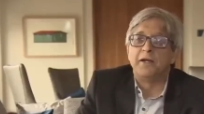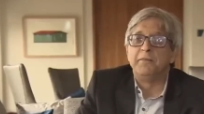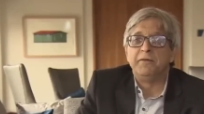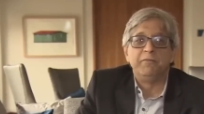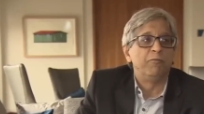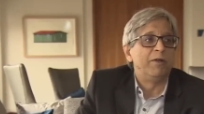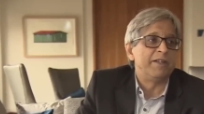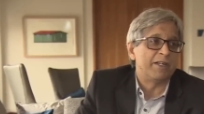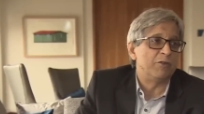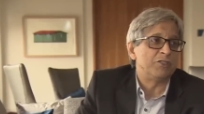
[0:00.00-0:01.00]
The
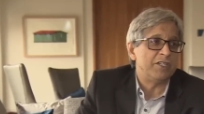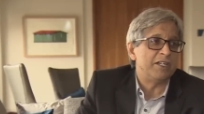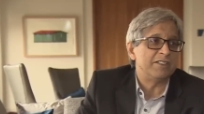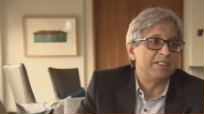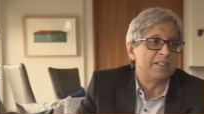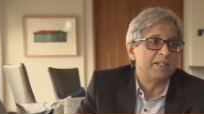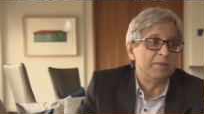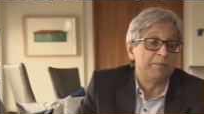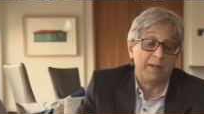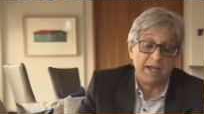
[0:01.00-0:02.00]
university's chancellor says
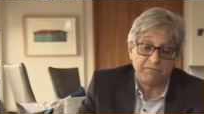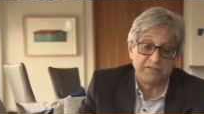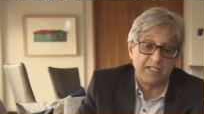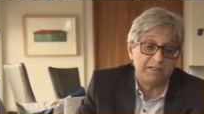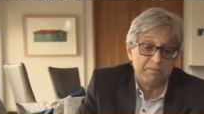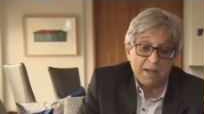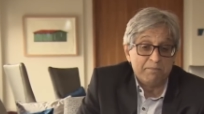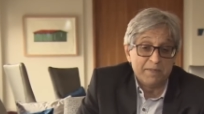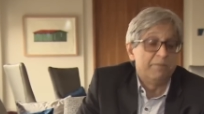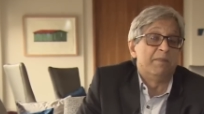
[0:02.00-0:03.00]
he too is
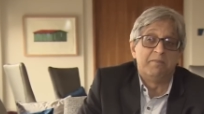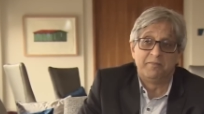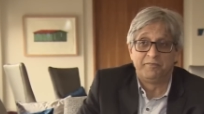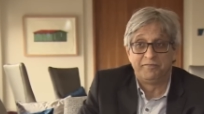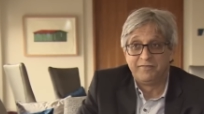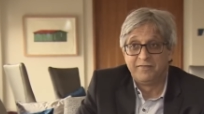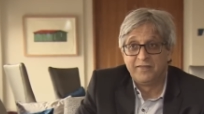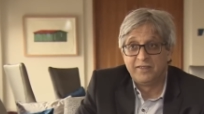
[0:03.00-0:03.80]
committed to the students'